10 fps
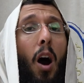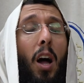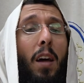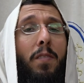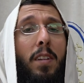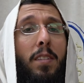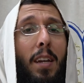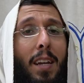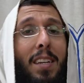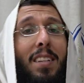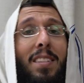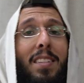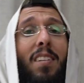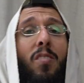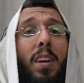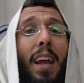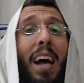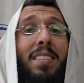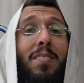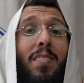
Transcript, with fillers: all of a sudden this secret has